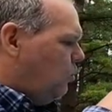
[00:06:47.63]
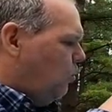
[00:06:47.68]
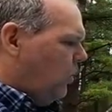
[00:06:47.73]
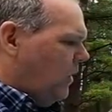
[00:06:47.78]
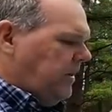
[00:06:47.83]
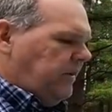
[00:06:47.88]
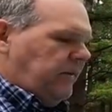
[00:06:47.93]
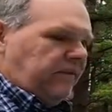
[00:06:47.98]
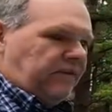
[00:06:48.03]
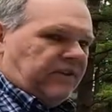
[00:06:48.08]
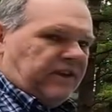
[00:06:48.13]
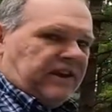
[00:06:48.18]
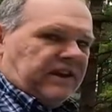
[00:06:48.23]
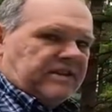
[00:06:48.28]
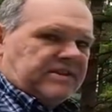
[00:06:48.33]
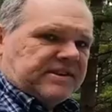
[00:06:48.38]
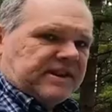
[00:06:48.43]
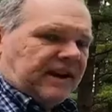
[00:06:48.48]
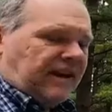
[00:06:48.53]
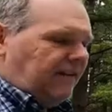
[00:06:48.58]
one of the
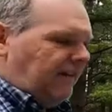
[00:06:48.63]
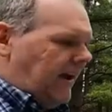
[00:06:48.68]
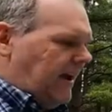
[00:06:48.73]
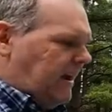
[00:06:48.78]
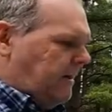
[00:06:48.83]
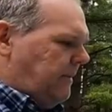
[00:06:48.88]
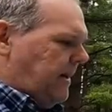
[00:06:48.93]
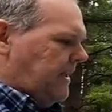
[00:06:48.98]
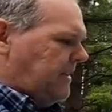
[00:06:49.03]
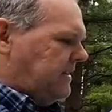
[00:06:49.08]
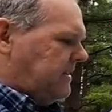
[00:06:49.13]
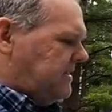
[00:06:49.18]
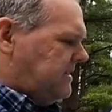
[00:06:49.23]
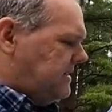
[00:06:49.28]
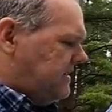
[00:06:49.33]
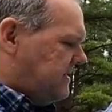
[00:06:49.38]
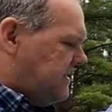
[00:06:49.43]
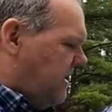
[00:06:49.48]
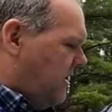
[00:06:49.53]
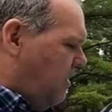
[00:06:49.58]
things that I like about
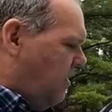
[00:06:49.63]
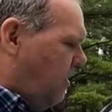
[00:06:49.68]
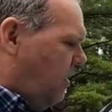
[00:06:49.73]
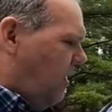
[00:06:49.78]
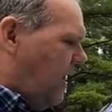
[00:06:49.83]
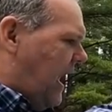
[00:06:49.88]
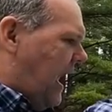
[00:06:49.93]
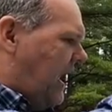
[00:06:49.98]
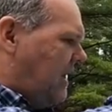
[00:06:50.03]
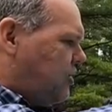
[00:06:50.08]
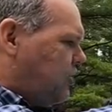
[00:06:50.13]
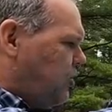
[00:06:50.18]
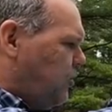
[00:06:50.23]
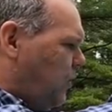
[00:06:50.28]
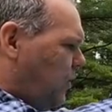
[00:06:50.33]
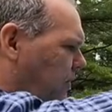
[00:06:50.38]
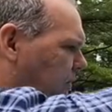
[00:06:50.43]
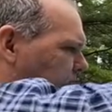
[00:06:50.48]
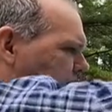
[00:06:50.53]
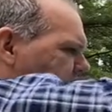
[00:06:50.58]
this is there are actual